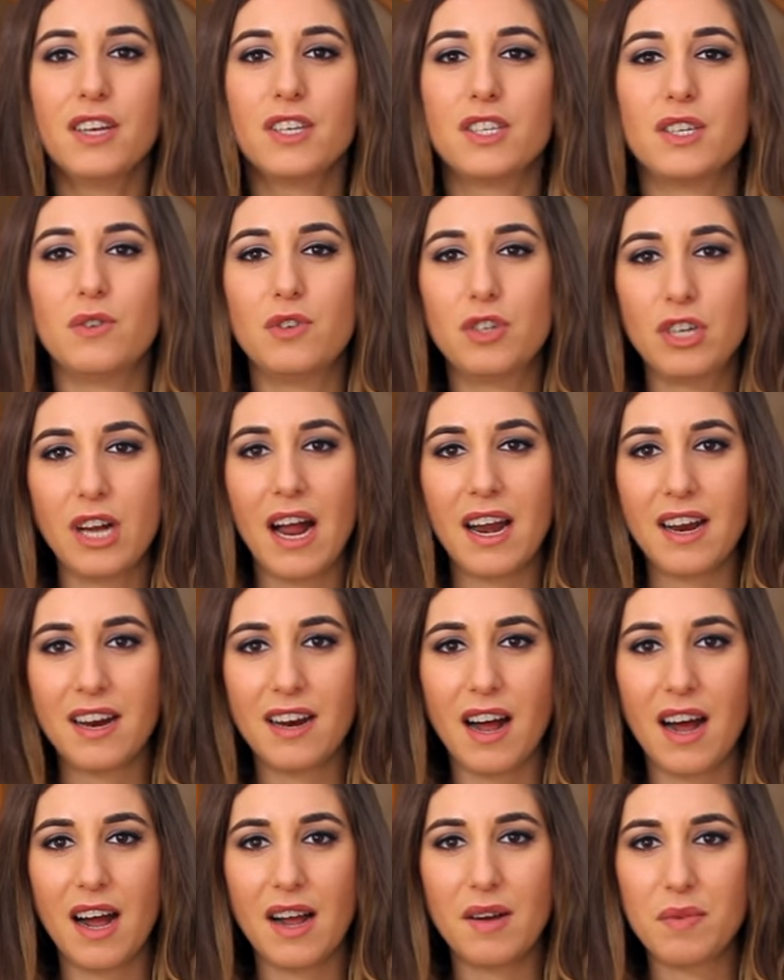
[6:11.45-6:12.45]
So Chad and
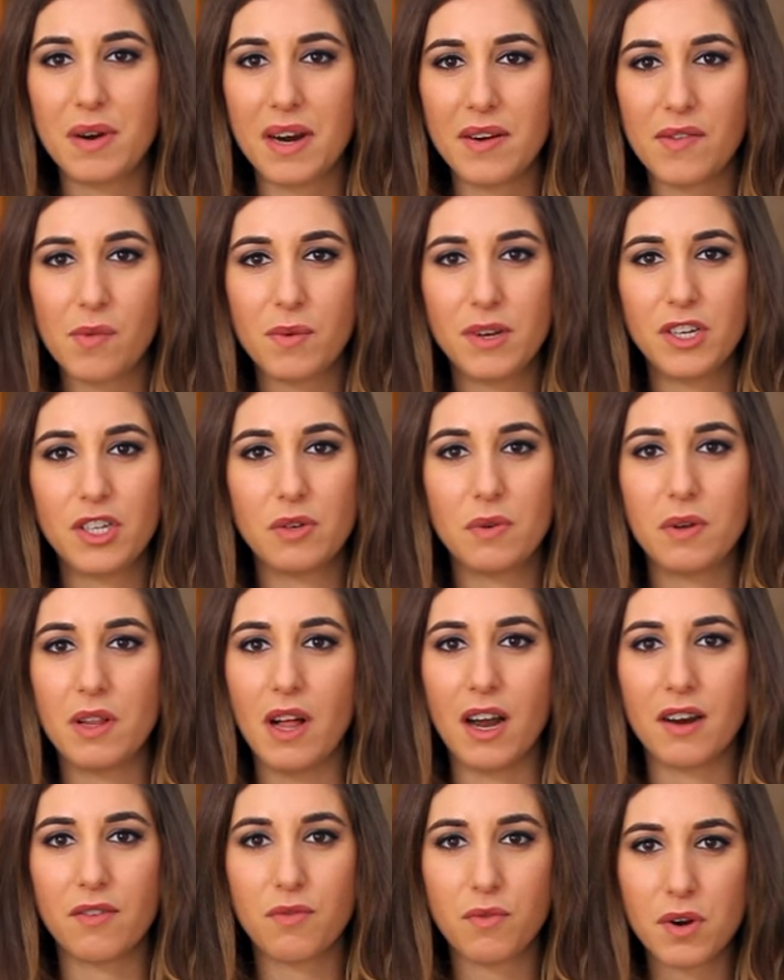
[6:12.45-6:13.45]
I, whenever we do a
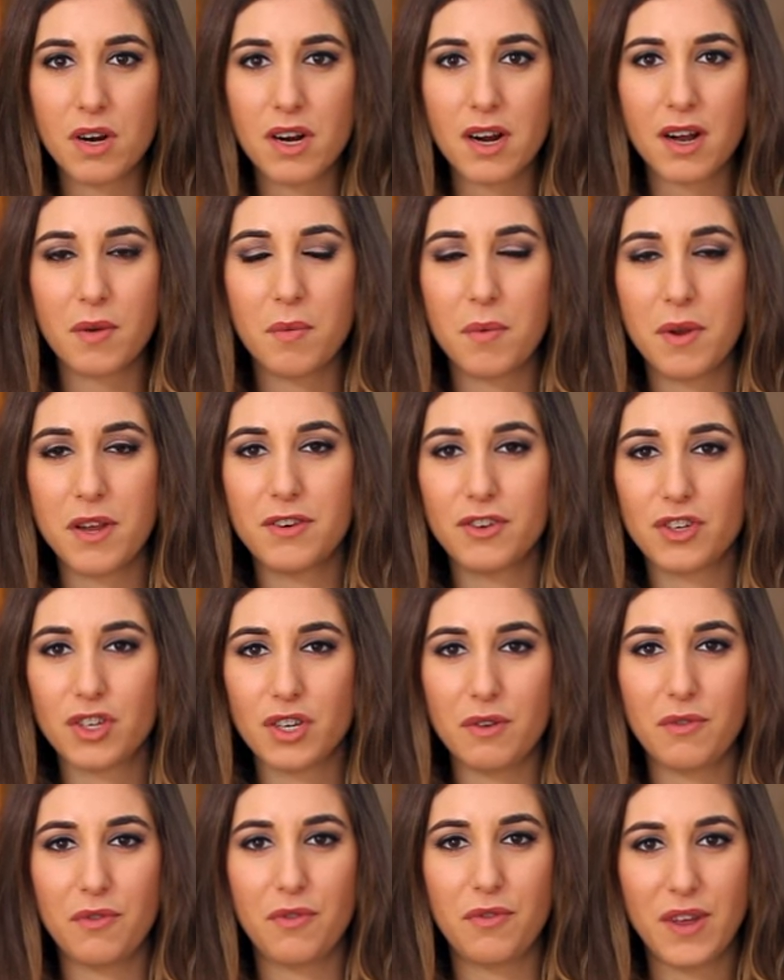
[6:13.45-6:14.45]
lot of work, we
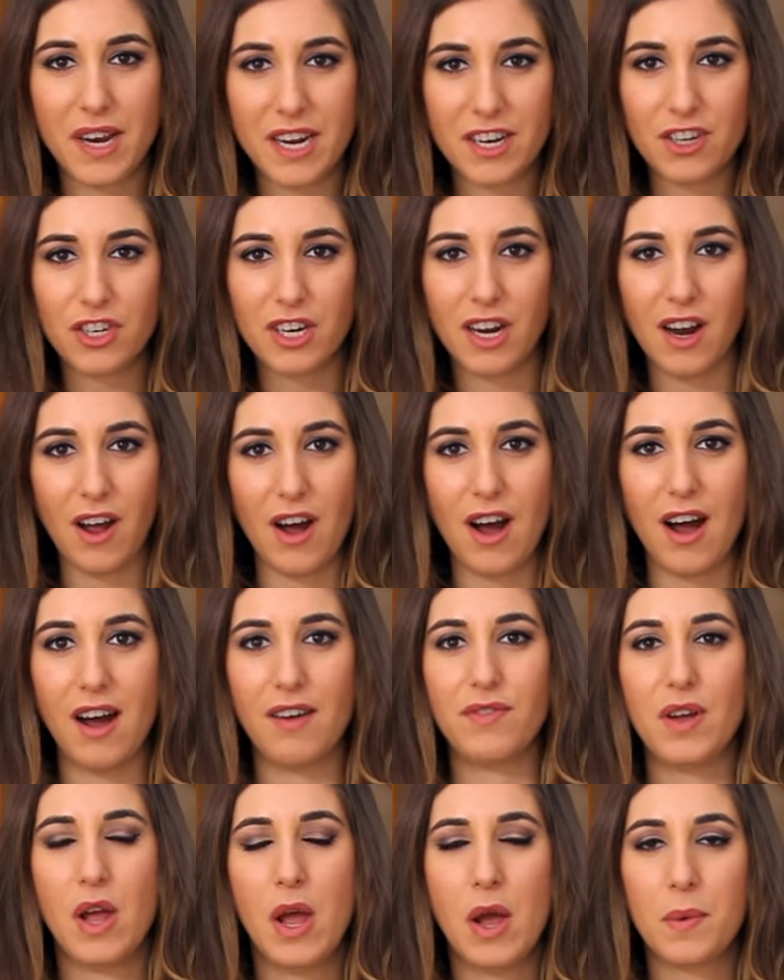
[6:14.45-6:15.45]
usually finish it
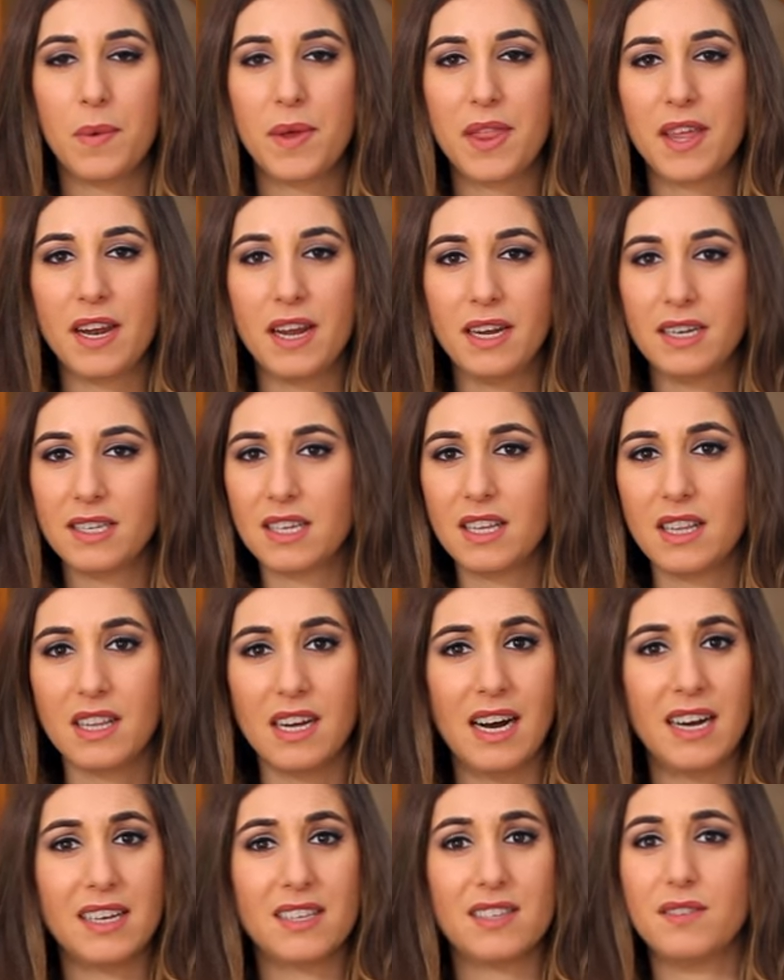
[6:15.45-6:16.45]
off with a nice
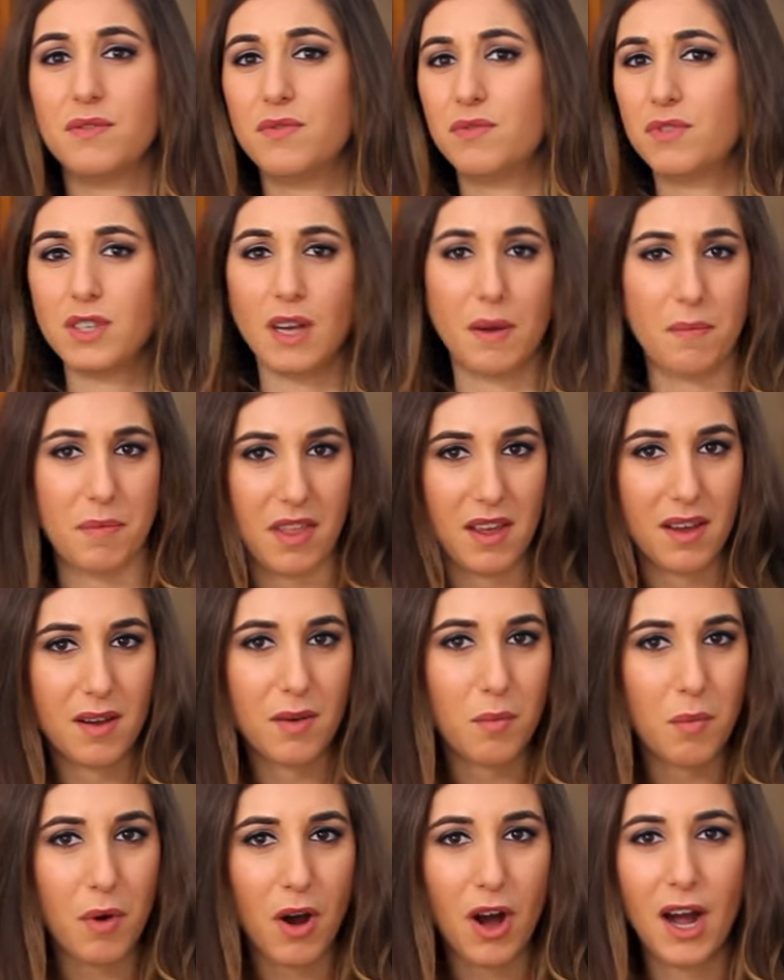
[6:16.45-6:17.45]
glass of something,
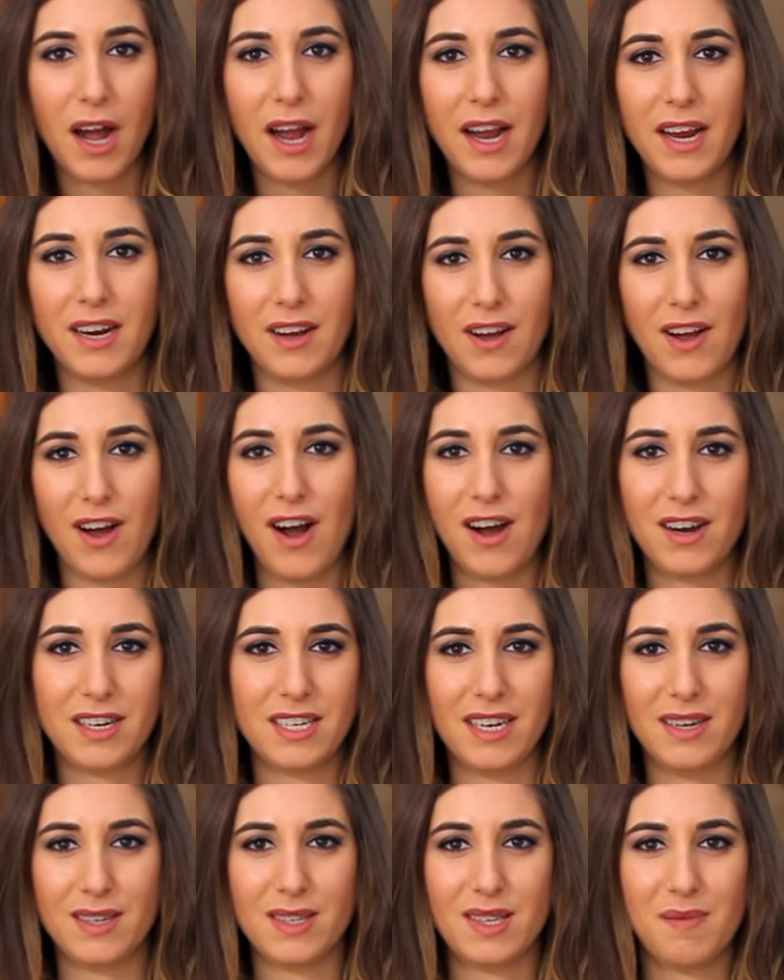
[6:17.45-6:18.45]
wine, a
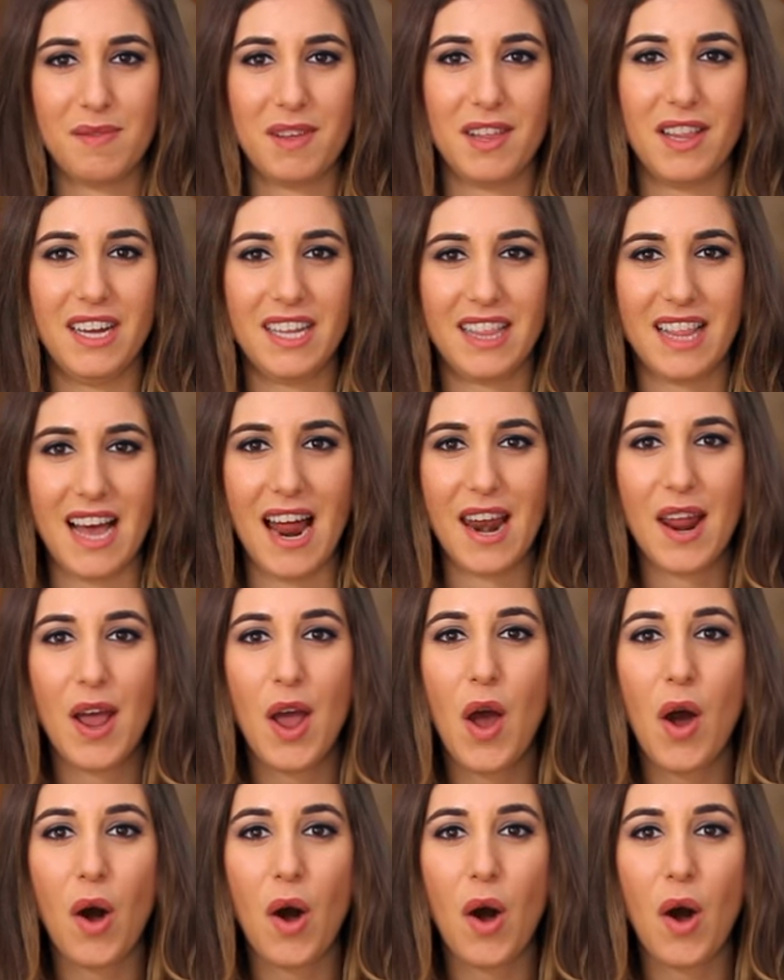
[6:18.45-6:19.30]
cocktail, something like that.